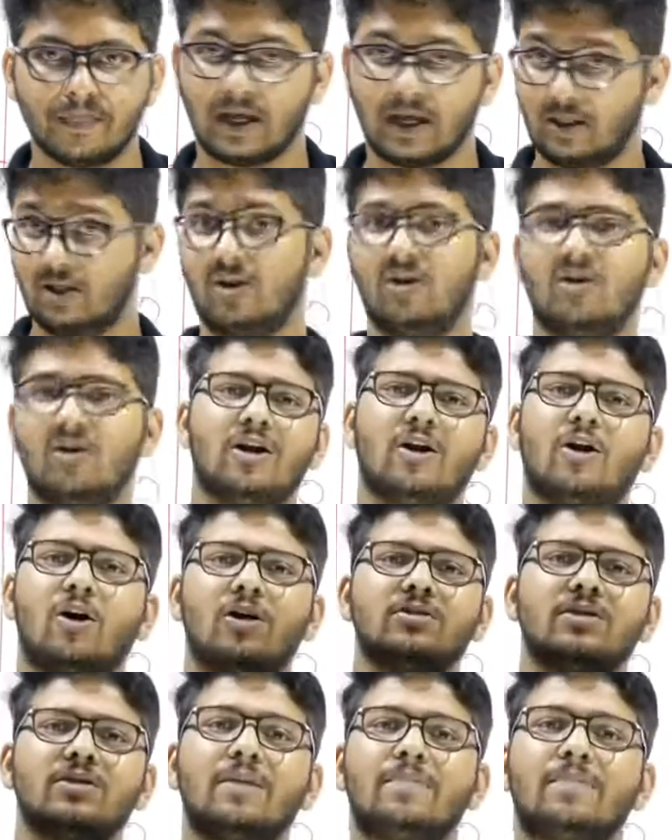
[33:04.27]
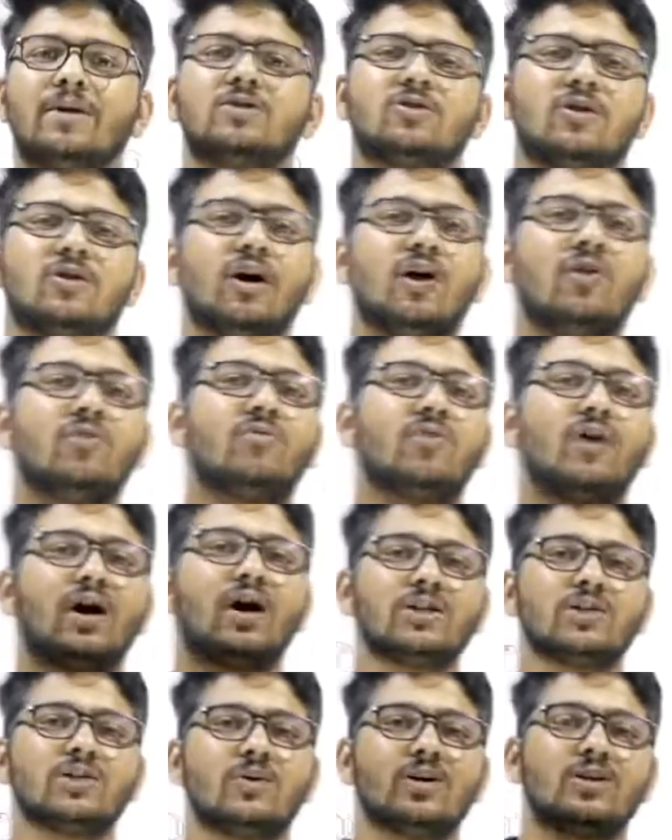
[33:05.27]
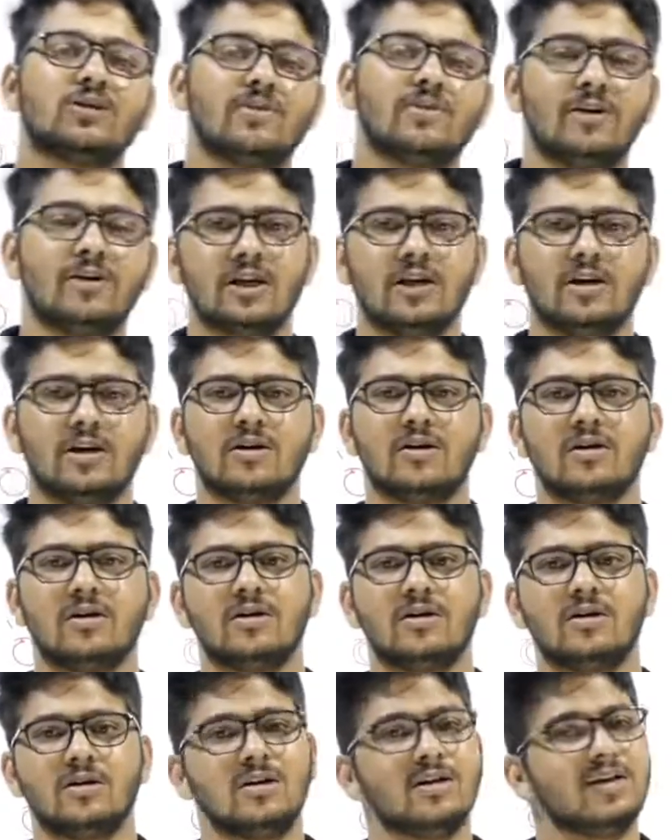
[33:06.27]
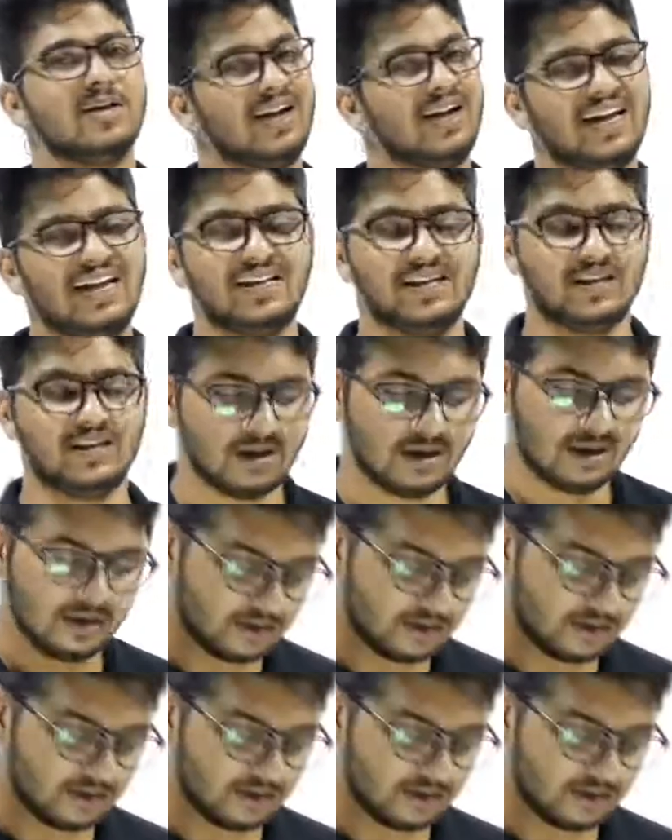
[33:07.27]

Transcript: Yes or no? It also depends on how fast you are swinging. Right?